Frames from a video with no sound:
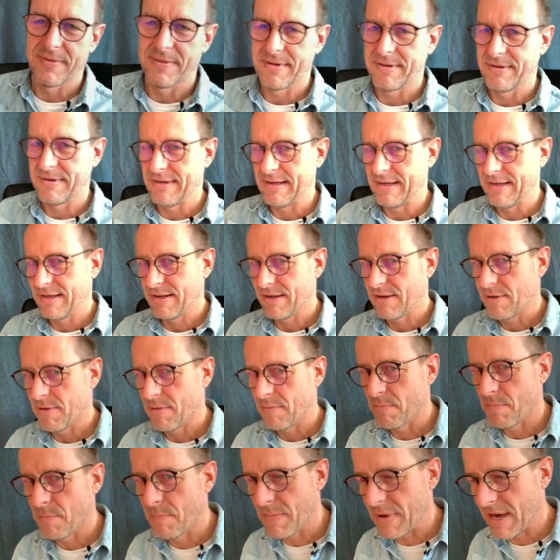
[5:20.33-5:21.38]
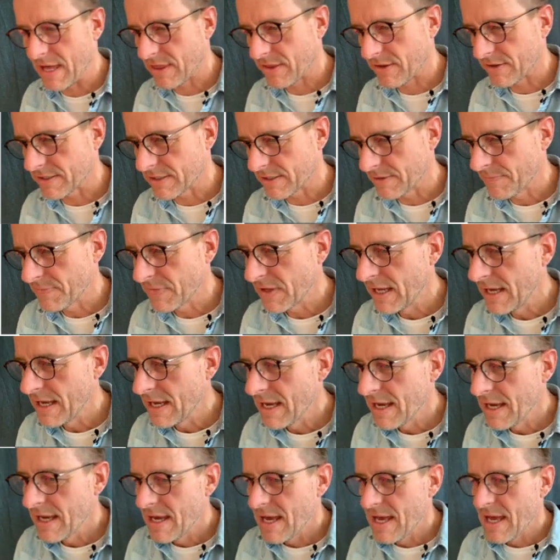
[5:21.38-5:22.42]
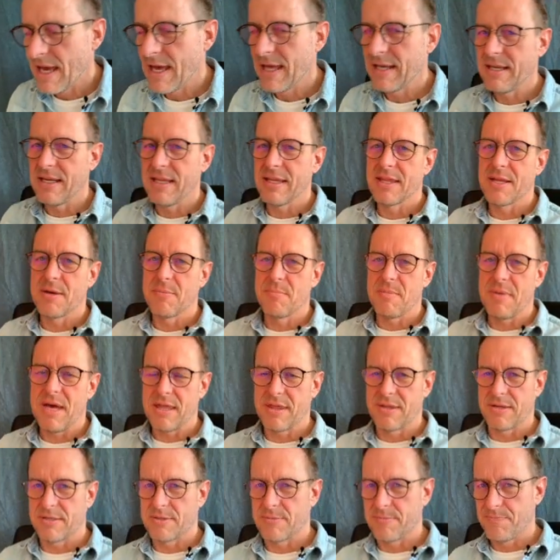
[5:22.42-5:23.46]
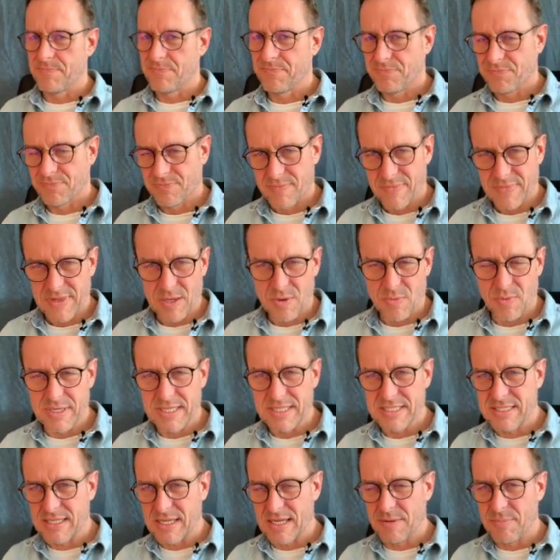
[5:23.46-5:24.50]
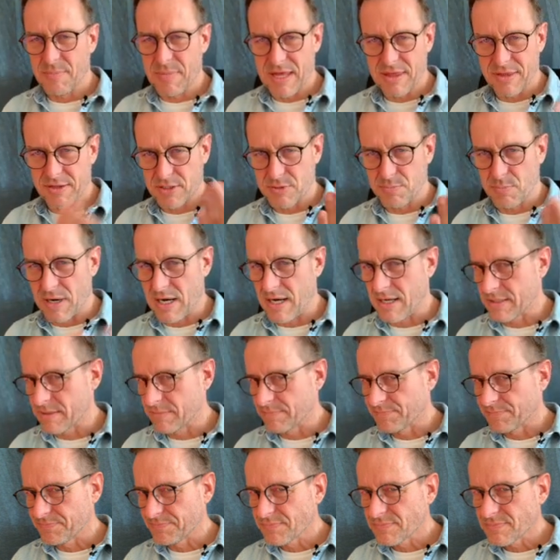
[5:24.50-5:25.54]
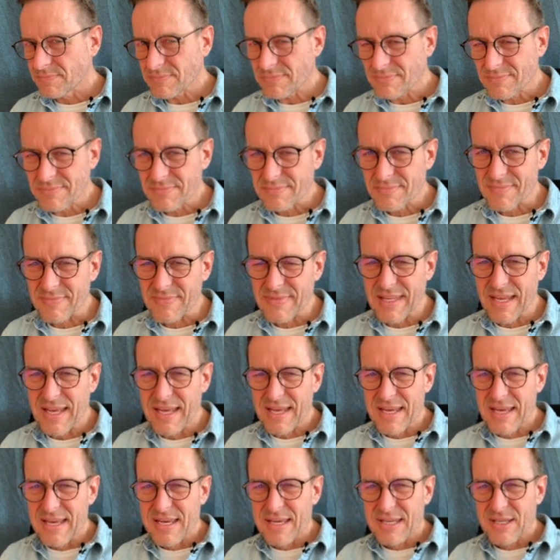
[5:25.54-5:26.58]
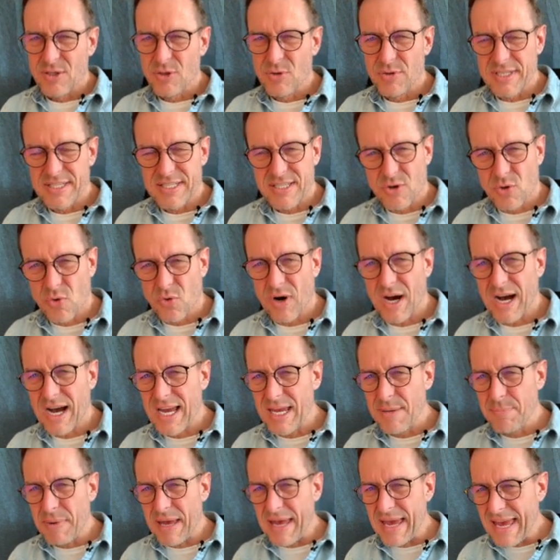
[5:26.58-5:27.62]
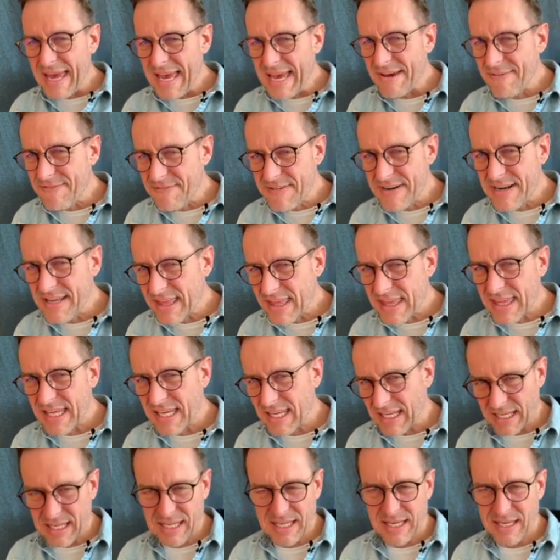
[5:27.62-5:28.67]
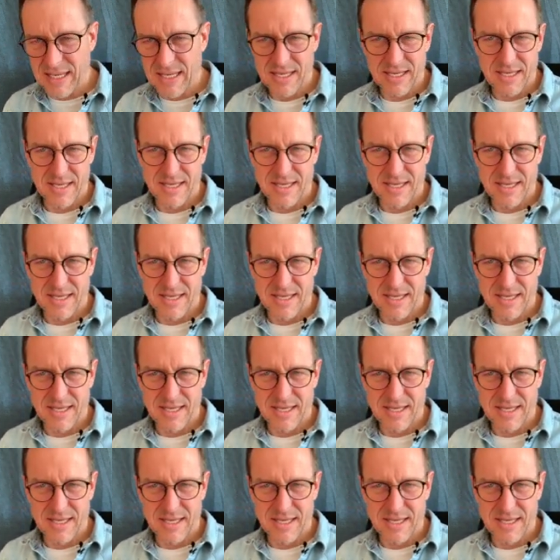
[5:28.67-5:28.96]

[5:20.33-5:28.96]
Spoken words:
Right? Method. And in the method, what is the methods part? You describe everything